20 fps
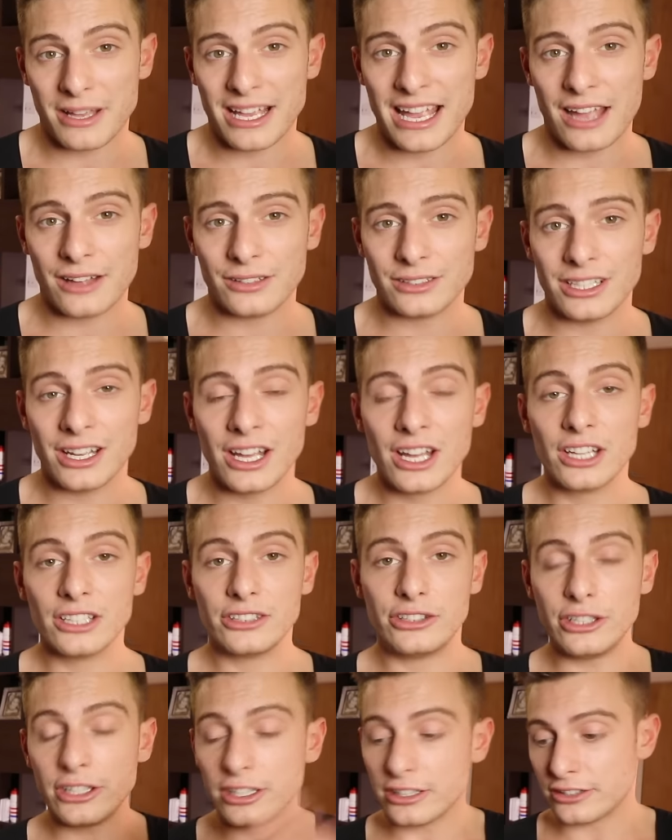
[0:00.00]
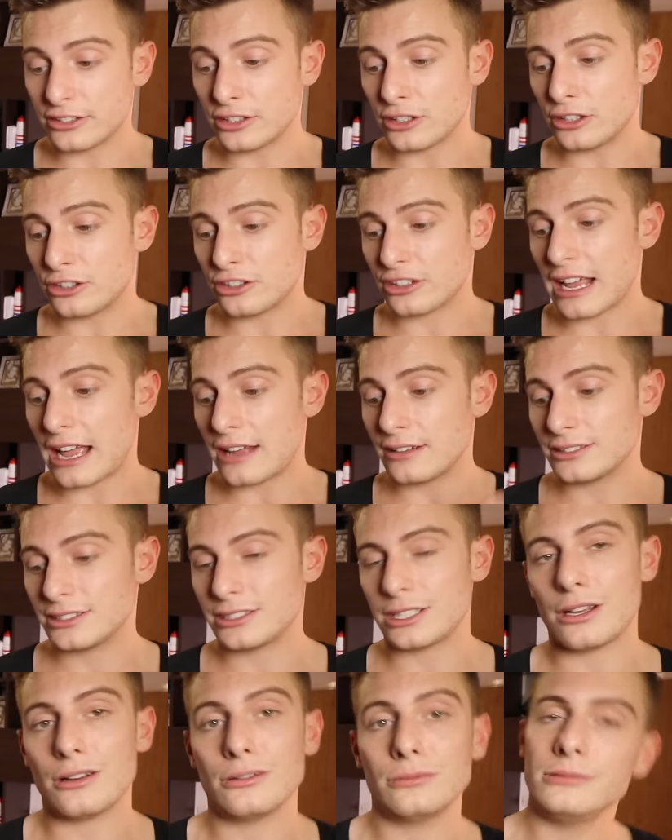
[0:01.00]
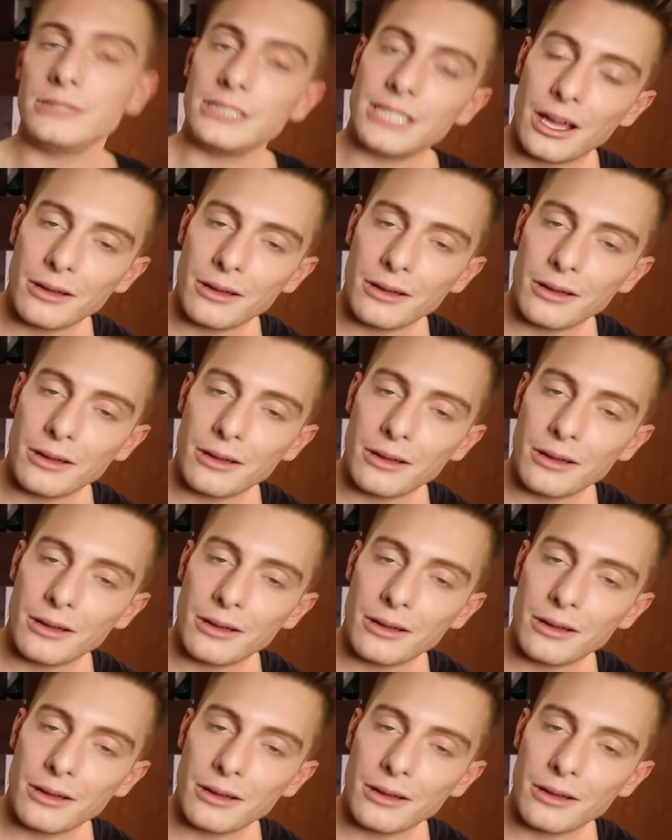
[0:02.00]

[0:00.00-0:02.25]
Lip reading: account to your Surge account, so, you